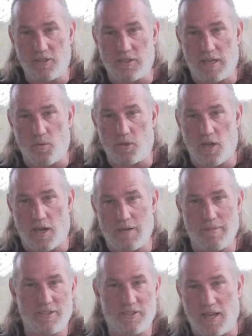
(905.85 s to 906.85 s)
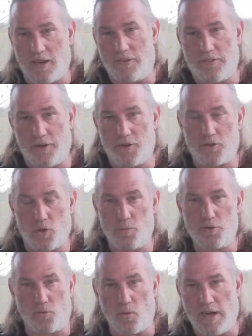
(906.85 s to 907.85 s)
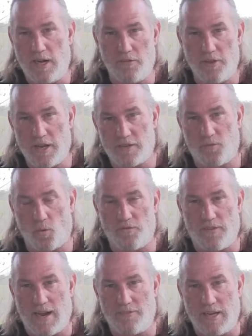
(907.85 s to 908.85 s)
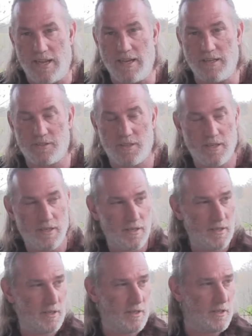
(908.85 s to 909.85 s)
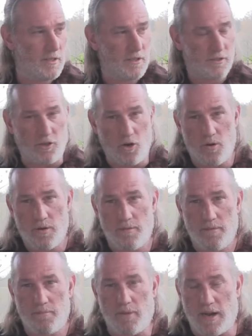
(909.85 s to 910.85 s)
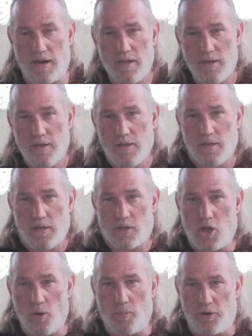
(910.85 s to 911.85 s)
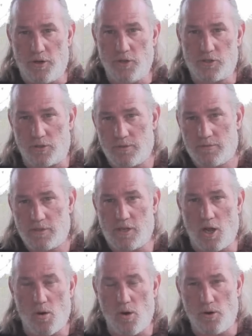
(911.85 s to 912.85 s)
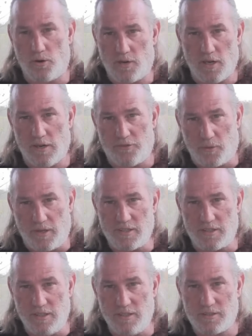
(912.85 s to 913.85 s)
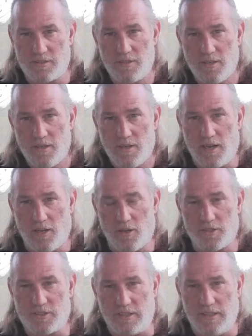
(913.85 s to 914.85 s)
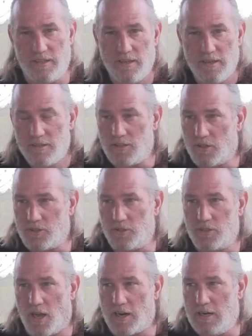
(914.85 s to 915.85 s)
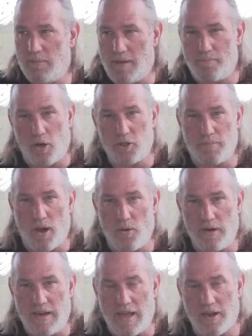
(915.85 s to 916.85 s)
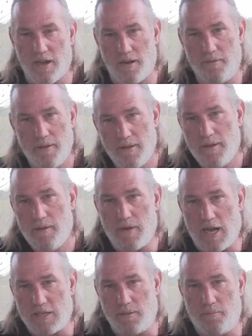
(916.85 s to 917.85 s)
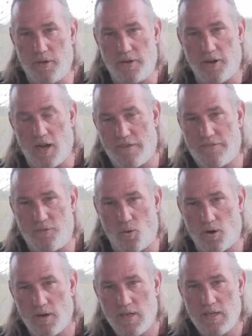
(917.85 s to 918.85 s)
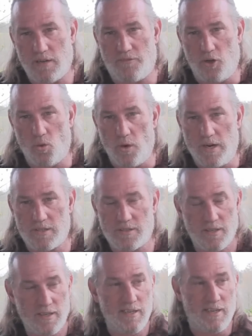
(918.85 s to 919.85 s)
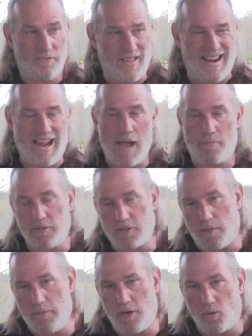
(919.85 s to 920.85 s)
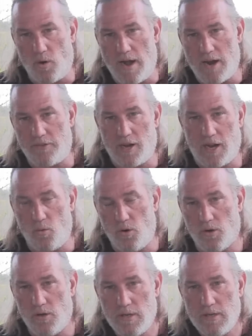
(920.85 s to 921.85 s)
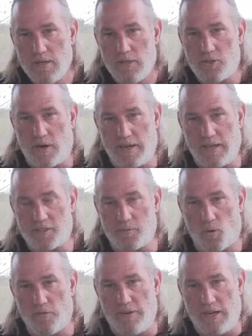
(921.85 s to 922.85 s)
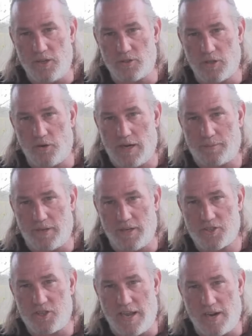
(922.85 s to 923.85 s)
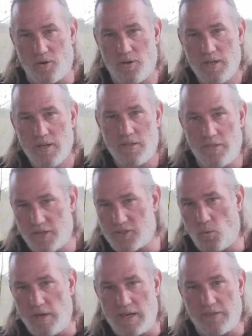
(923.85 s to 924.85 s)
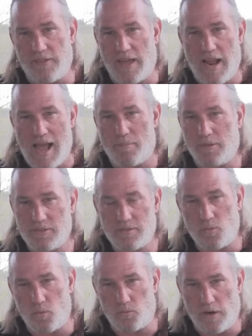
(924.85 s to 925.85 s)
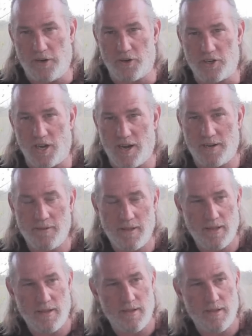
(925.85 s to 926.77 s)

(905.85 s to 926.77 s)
Looks like we're talking about solid thunderstorms and rain over the next four or five days. So my co-producer, co-owner of 3Cs LLC, also talking about postponing that hunt, possibly putting it off for a few weeks. If that happens, I'll be around and I will try to get some more videos loaded up to this channel this week if that happens, rain or shine.